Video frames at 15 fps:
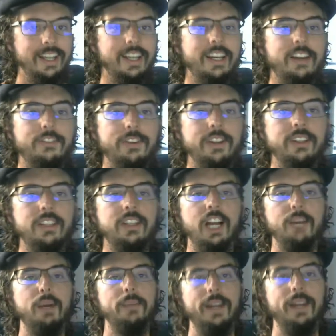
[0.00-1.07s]
Now first let's talk
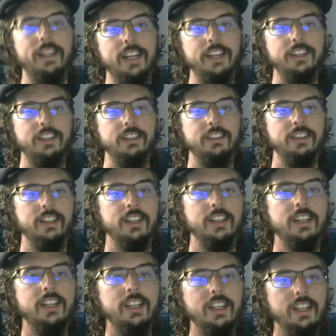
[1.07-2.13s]
about my intentions.
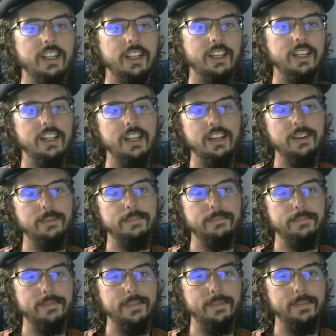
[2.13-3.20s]
Now,
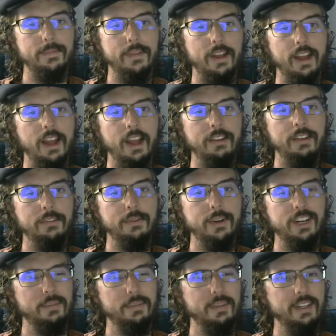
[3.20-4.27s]
I've wanted
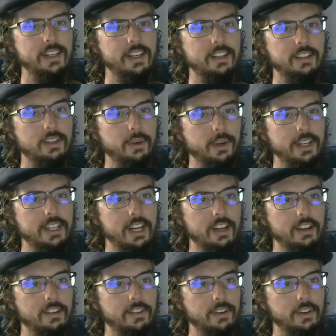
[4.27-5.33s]
to be a
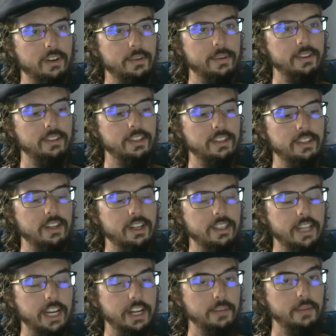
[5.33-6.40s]
storyteller for almost as long as I
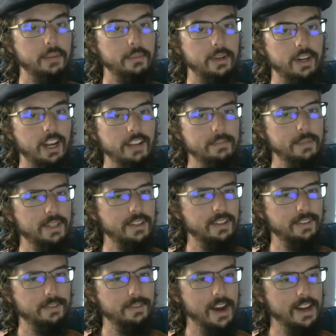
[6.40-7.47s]
can remember. I've been
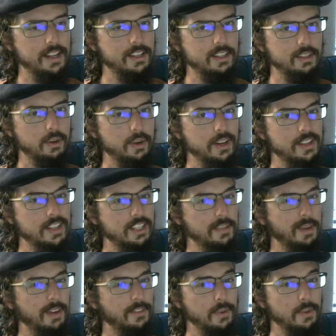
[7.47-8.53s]
writing stories since
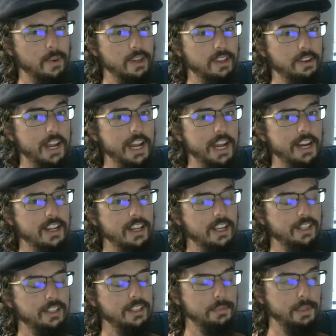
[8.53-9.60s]
about 4th grade,
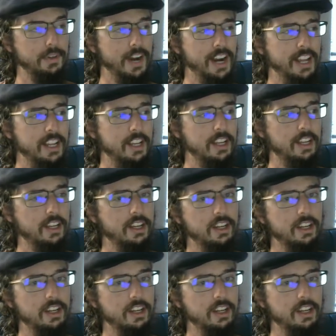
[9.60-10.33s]
been writing